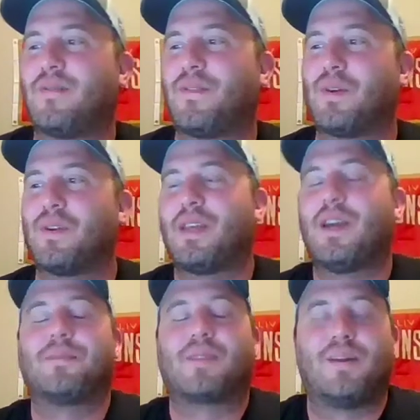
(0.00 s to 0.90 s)
for the
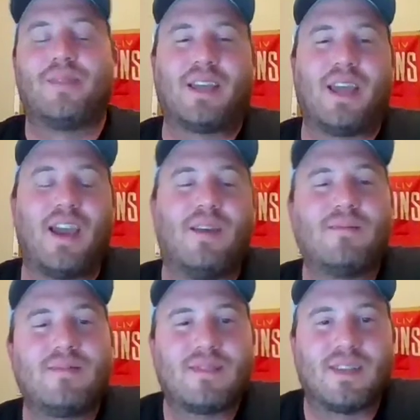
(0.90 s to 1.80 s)
upcoming game
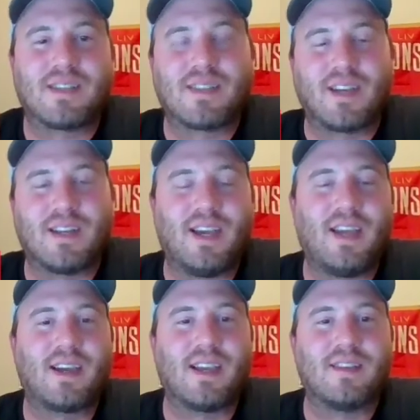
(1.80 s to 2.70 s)
this Sunday
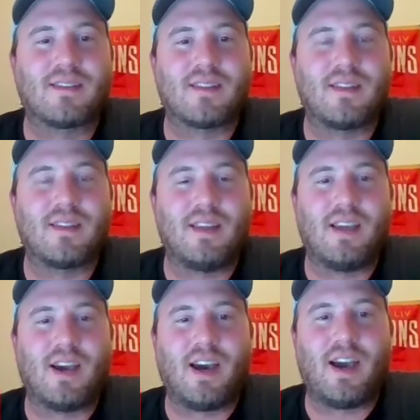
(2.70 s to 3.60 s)
against
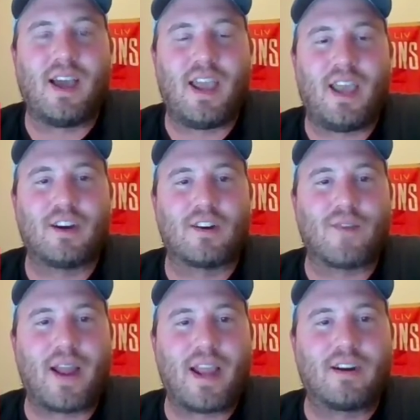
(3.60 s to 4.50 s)
the Hater,
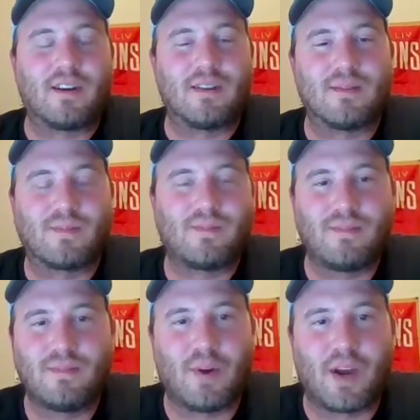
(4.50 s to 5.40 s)
Raider,
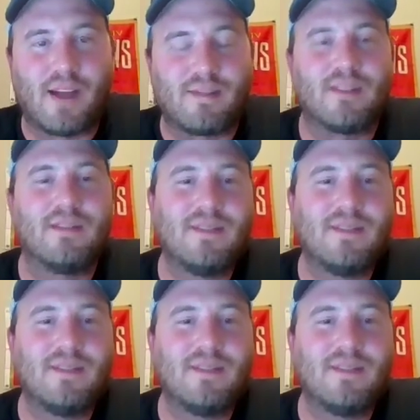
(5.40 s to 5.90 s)
whatever?